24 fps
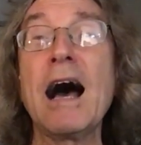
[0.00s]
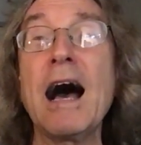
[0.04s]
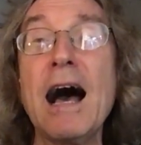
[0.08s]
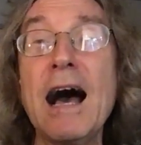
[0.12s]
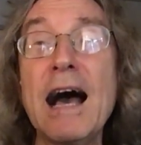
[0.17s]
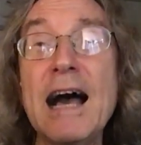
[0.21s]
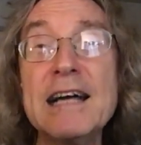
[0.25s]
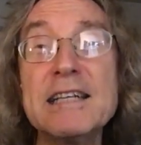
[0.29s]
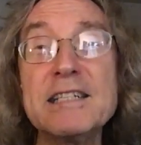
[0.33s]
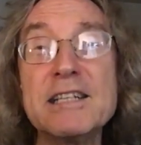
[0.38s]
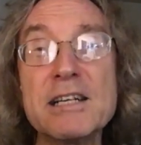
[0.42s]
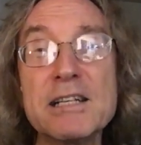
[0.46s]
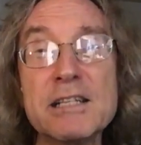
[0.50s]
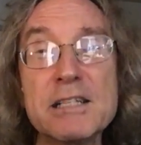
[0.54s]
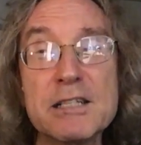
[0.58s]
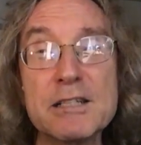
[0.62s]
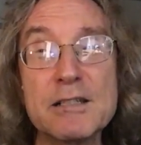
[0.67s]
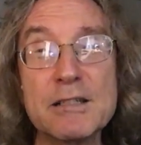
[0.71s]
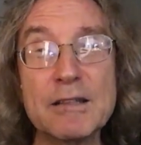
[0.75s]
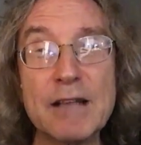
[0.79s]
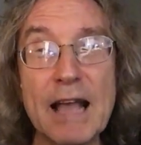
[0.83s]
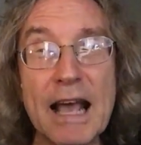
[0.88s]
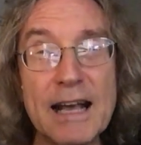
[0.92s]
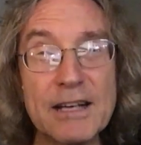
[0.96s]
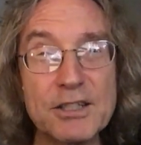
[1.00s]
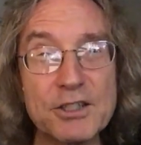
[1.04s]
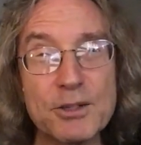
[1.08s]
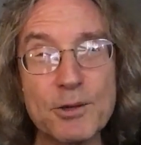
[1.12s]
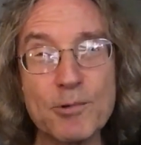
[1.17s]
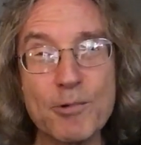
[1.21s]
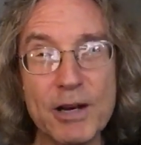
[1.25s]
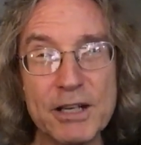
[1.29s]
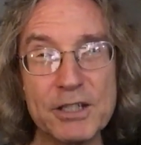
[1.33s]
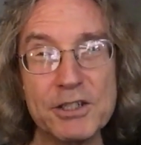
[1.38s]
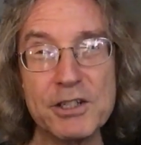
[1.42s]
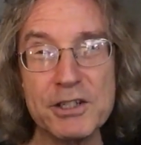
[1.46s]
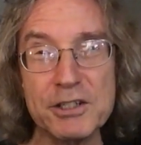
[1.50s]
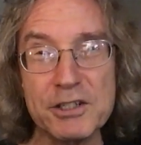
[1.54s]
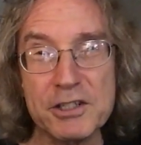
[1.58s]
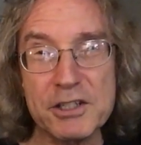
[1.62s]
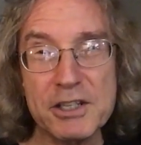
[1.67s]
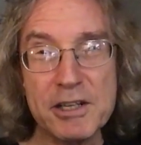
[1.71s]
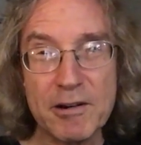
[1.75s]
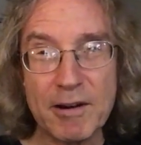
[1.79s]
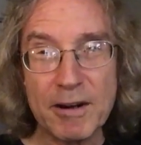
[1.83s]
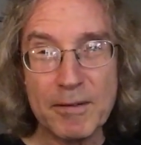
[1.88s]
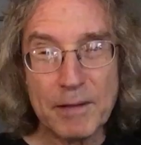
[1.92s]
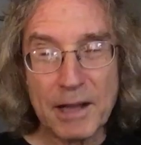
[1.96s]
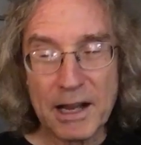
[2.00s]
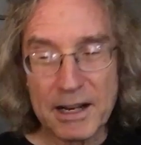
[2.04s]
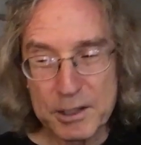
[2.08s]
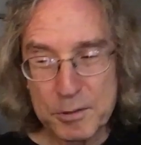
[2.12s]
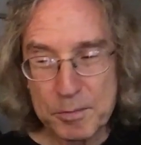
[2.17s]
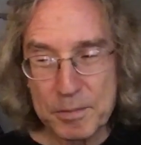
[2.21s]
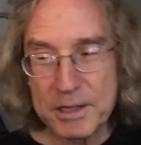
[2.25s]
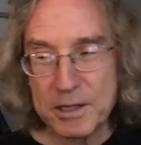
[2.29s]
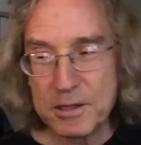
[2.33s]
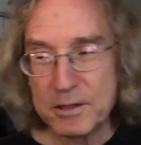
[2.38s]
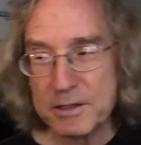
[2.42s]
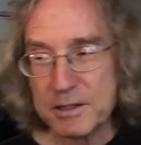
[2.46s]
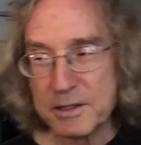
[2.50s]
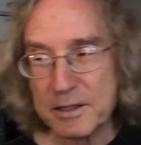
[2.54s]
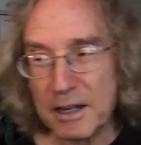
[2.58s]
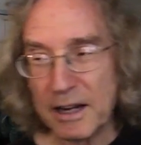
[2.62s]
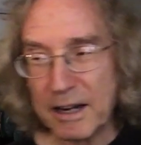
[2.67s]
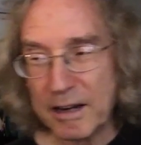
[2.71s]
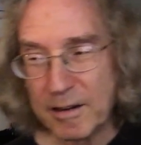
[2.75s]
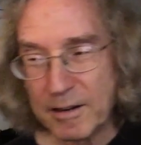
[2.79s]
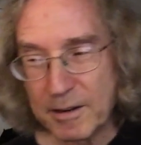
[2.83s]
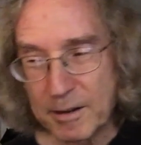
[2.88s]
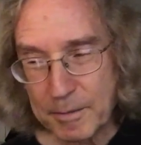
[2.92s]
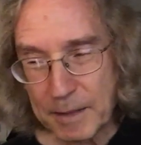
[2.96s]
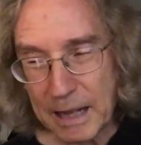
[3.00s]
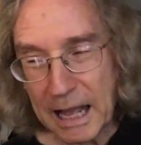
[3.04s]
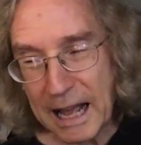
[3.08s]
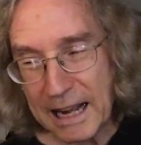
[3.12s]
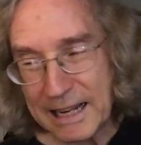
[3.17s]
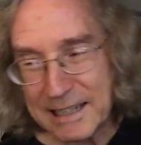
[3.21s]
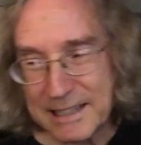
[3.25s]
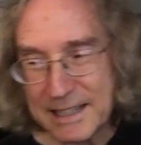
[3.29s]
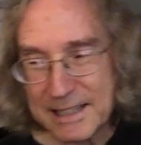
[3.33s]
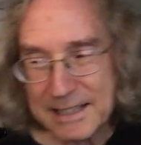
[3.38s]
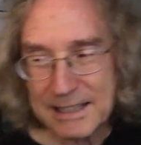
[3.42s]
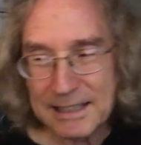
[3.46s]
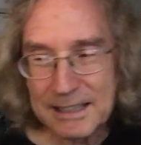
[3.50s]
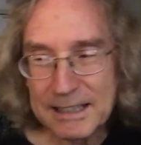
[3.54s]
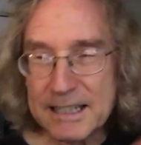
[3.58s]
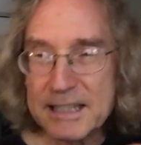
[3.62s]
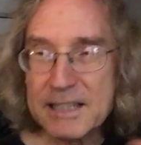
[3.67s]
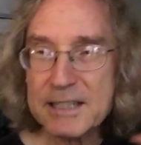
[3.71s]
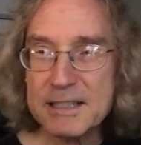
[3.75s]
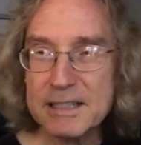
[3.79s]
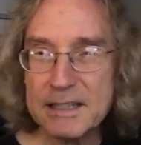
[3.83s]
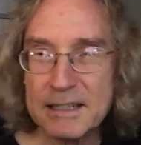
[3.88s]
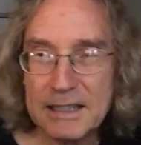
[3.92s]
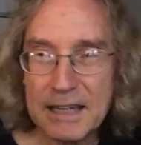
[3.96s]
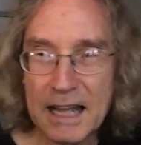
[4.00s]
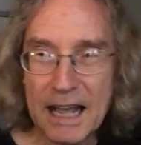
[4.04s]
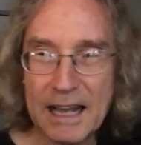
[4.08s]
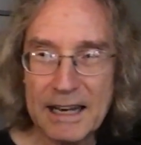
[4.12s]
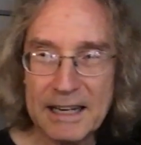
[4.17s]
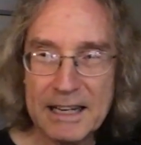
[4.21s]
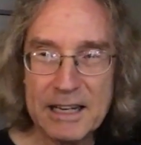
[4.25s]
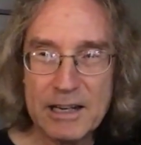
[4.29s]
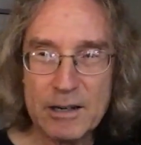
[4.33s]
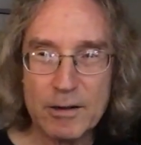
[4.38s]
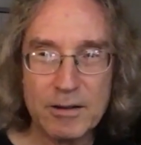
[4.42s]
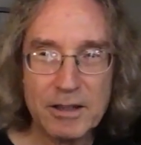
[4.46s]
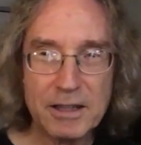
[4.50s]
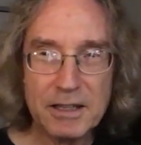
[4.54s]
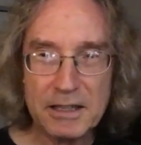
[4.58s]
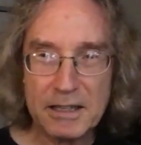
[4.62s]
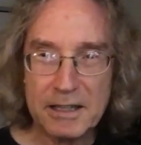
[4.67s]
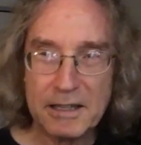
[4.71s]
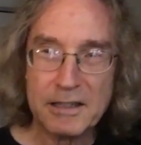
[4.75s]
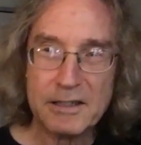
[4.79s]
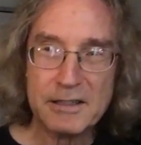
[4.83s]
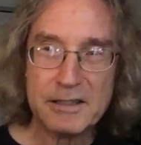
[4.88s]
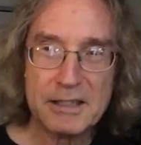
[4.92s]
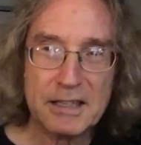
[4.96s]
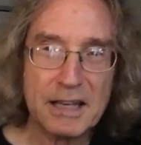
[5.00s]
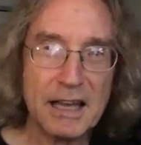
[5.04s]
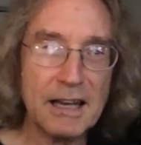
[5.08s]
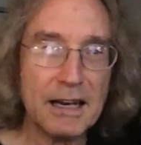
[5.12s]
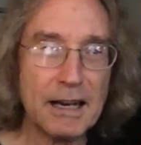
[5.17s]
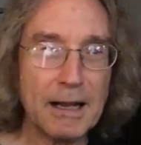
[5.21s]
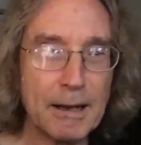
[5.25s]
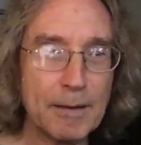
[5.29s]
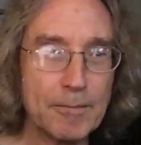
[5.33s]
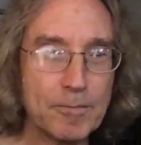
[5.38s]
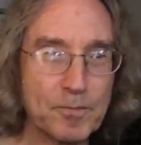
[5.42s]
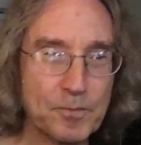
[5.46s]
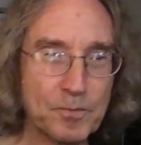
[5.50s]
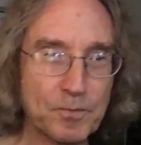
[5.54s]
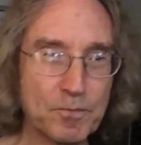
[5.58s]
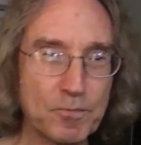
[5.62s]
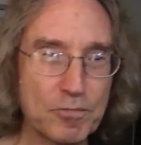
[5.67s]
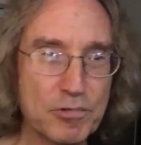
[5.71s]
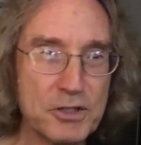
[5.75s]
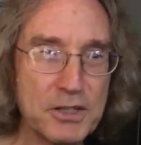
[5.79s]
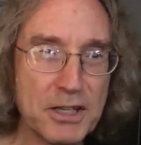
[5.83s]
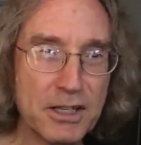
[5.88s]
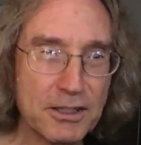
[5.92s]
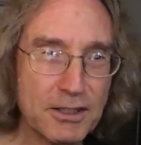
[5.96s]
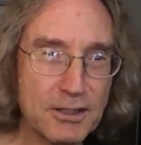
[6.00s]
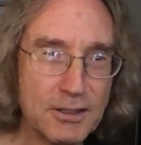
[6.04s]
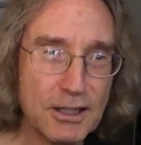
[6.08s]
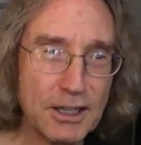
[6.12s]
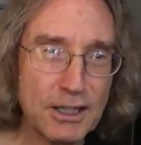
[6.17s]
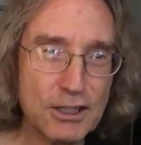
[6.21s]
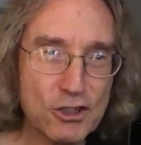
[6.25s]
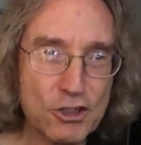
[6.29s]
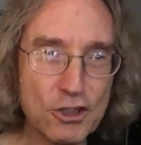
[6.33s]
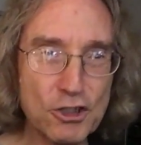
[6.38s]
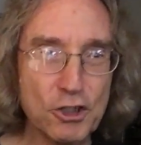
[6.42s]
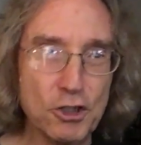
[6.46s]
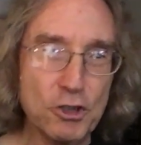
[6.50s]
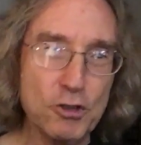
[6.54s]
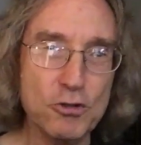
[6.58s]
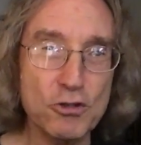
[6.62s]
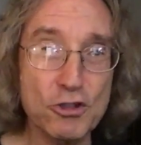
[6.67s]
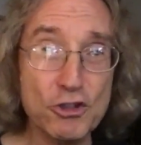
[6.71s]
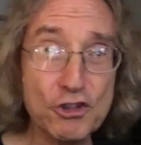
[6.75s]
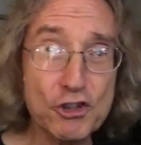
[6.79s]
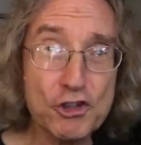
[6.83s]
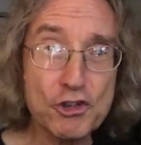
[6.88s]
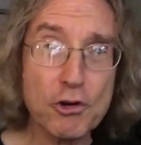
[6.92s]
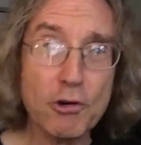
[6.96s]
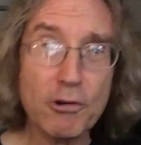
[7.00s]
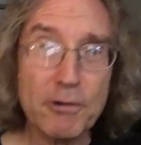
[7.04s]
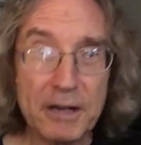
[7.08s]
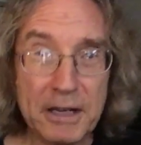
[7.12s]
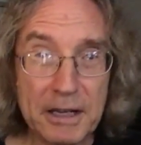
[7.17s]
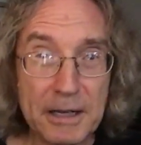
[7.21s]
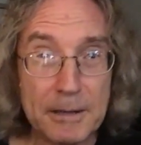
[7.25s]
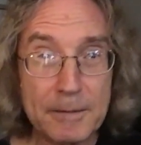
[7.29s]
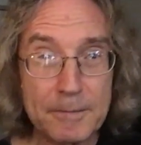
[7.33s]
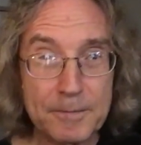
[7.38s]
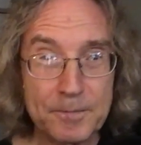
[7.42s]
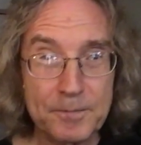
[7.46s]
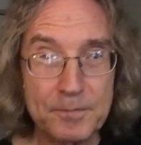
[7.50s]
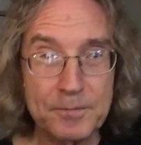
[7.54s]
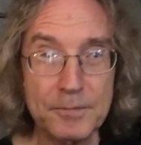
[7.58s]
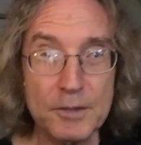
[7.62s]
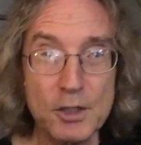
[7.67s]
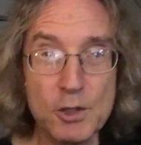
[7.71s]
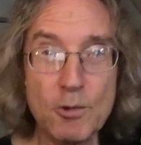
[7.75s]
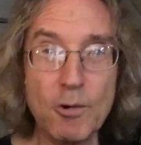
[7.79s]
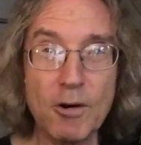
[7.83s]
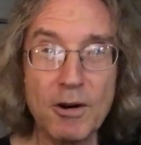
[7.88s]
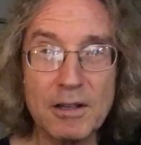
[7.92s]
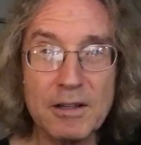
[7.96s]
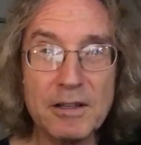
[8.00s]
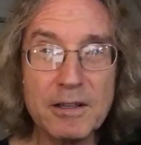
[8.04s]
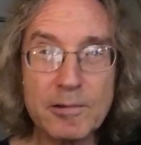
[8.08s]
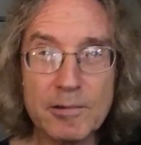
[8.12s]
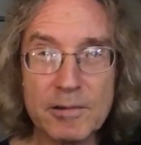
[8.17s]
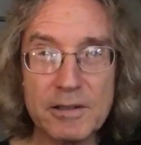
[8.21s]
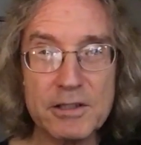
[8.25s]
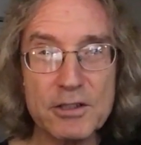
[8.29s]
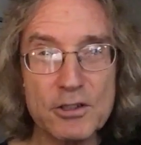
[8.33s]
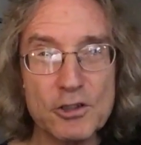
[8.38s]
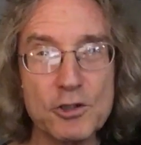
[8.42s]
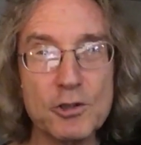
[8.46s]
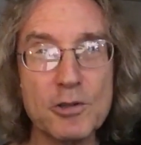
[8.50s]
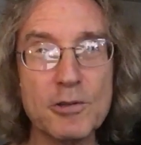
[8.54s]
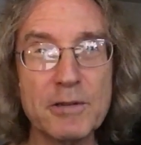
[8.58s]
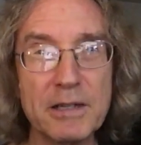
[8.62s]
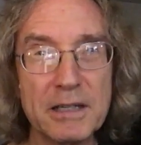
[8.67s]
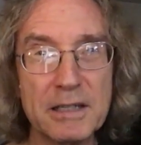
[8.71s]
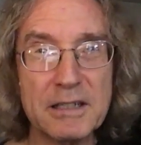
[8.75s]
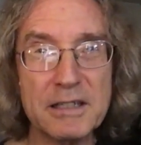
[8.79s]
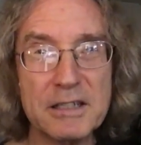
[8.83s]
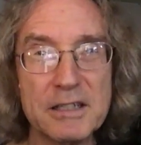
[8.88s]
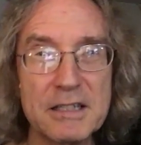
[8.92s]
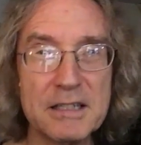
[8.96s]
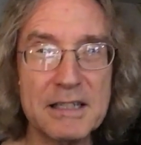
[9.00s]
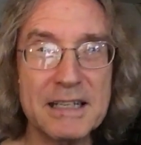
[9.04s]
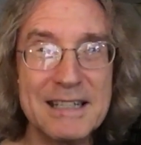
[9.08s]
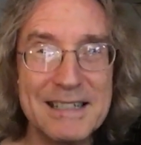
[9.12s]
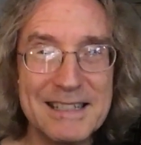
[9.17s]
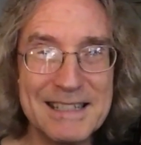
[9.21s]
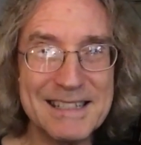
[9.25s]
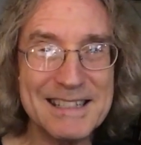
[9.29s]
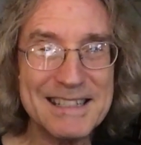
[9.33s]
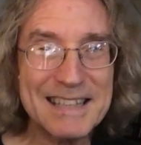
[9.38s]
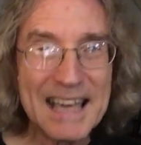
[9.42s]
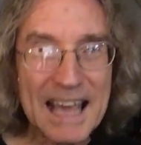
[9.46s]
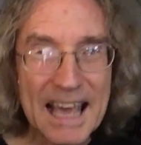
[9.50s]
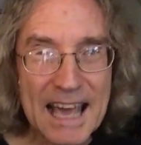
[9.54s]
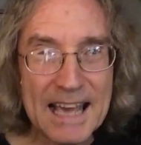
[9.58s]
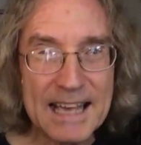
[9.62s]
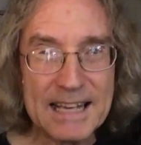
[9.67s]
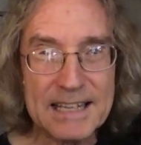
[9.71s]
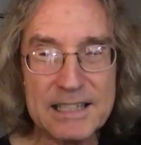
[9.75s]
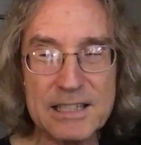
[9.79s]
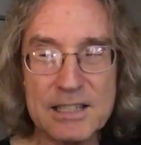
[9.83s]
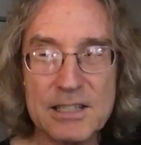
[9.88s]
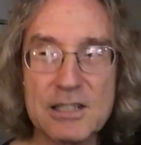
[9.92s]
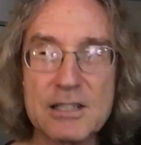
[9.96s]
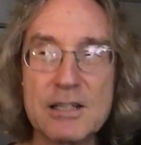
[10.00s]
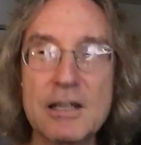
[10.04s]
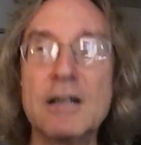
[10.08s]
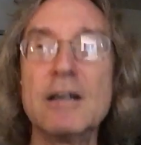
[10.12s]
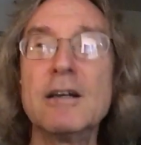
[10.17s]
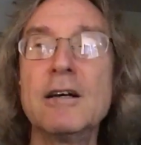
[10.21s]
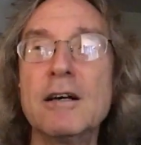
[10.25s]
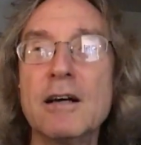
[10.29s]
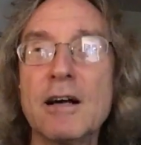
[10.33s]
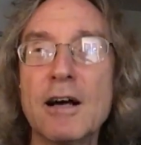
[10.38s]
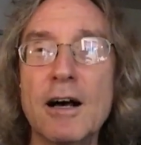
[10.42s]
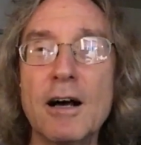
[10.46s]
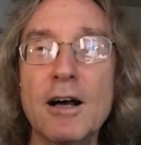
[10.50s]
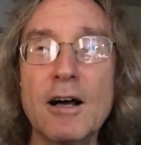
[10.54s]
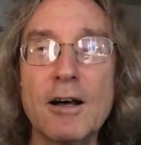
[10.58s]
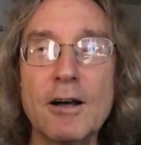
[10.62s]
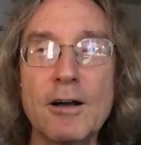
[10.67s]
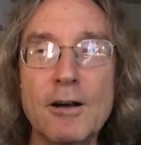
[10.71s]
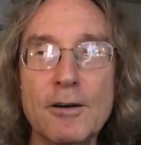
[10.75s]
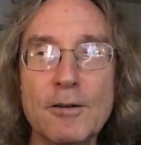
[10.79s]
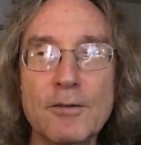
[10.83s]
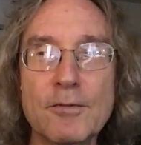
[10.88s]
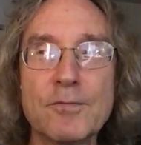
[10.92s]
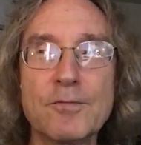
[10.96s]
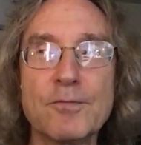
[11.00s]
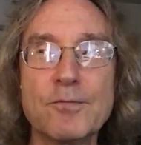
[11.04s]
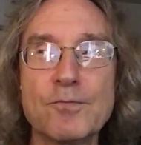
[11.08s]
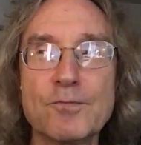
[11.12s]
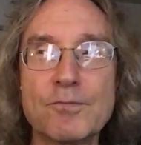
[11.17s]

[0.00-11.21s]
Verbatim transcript: I just ask the questions here. I'm not a speaker designer. I just listen and hear things, and I'm presenting it to you, the jury. You are literally the jury in this case of